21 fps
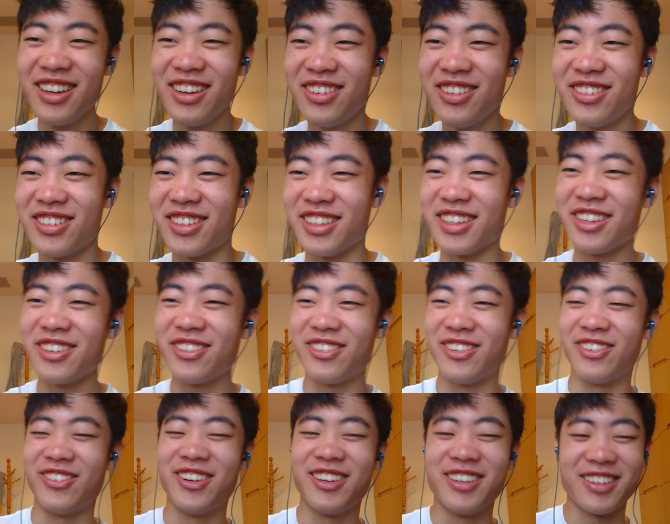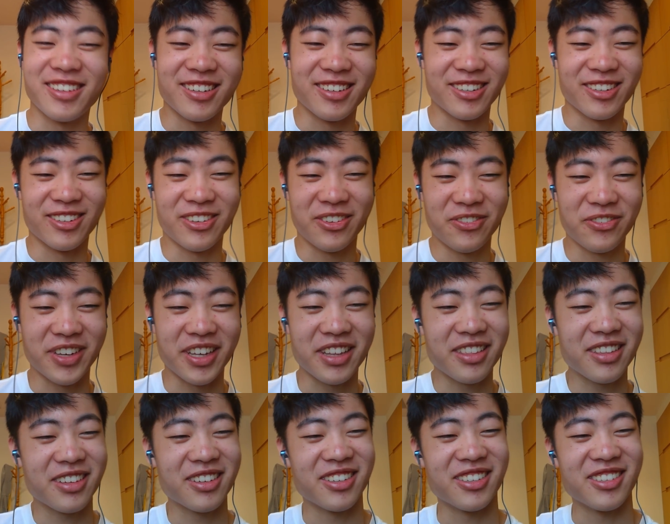Really? Where did your
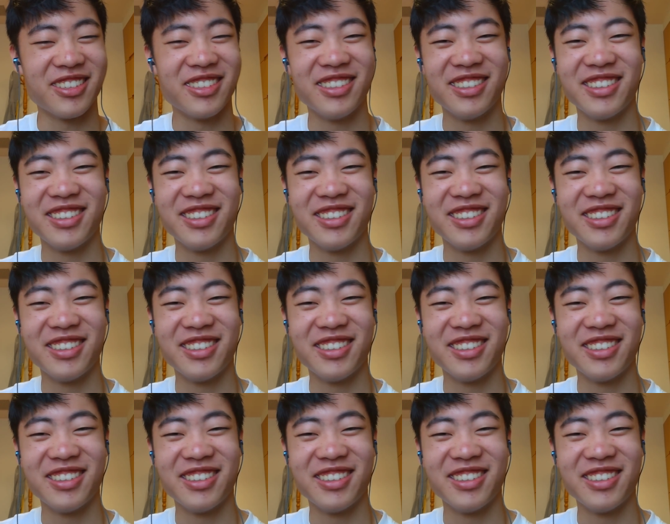faith go?